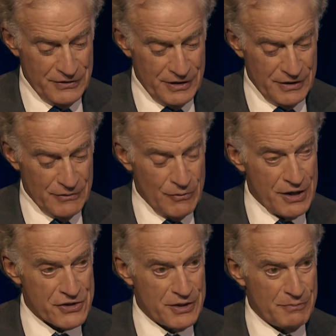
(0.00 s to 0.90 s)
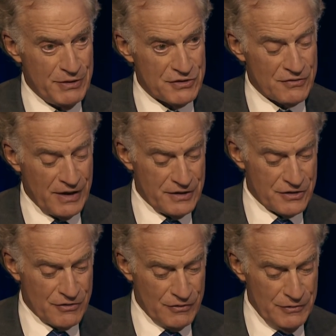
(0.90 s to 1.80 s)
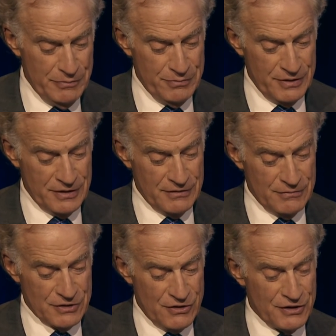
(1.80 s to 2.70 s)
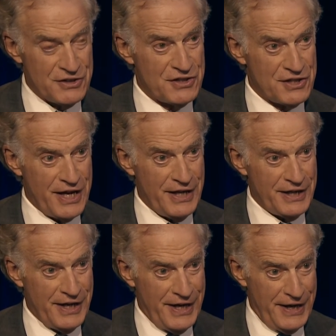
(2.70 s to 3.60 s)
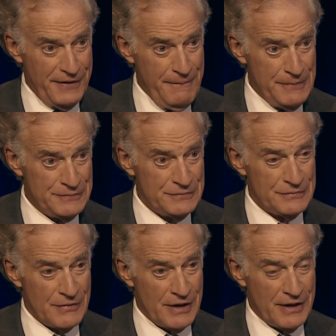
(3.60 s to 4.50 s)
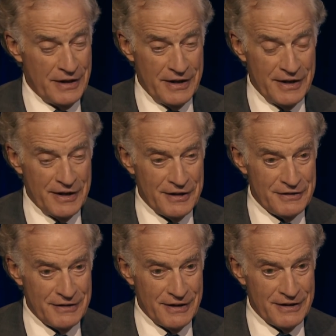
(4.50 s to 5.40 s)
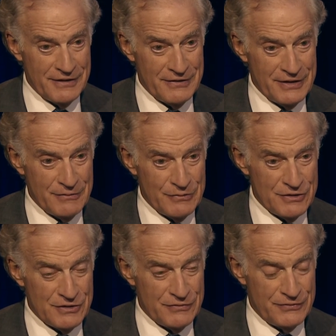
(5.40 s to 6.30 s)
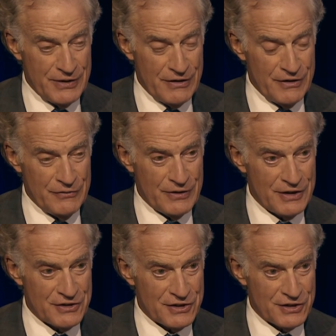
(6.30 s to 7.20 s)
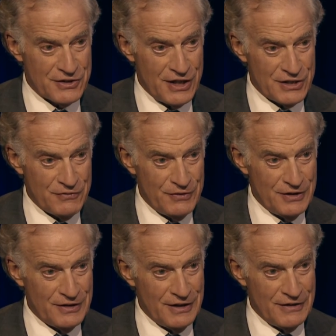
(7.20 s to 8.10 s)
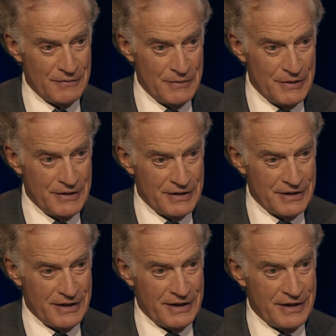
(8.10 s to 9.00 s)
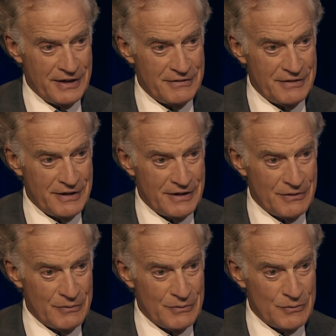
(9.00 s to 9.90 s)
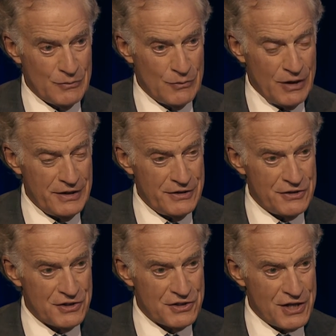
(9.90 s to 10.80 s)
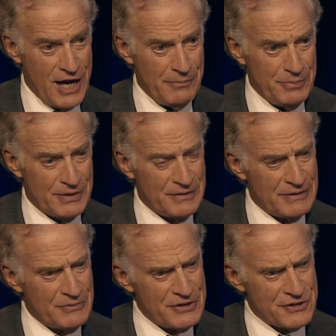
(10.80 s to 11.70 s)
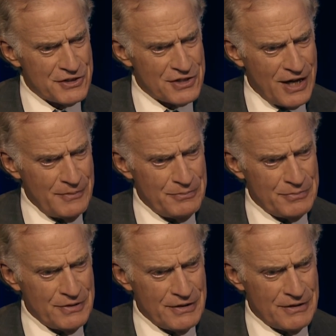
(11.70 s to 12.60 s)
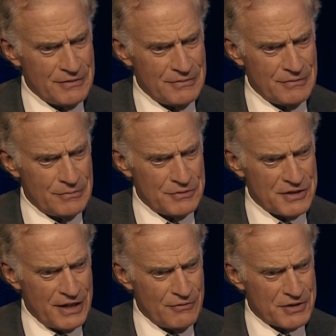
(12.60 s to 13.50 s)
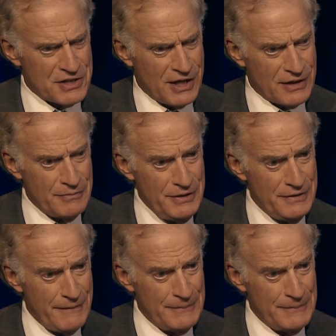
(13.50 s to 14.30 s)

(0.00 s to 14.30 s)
uh, the Washington Post Writers Group. Uh, it was called Staying Ahead. And uh, it was very, very successful. Uh, and uh, why did you stop? And, and when you stopped, uh, was that a retirement?